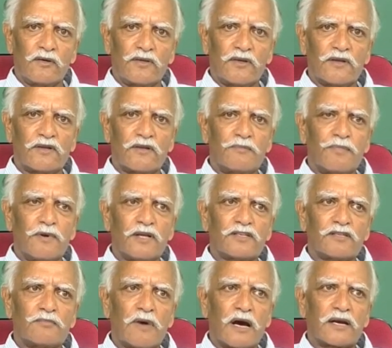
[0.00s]
The
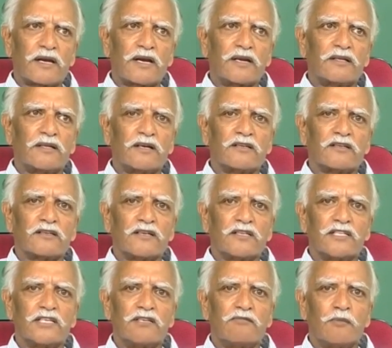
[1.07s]
simplest market that is
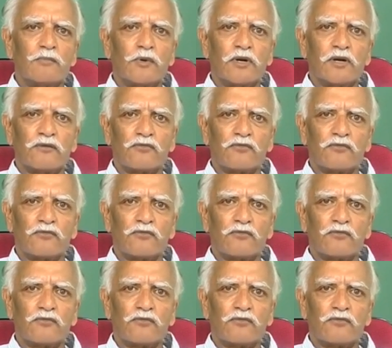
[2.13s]
conceivable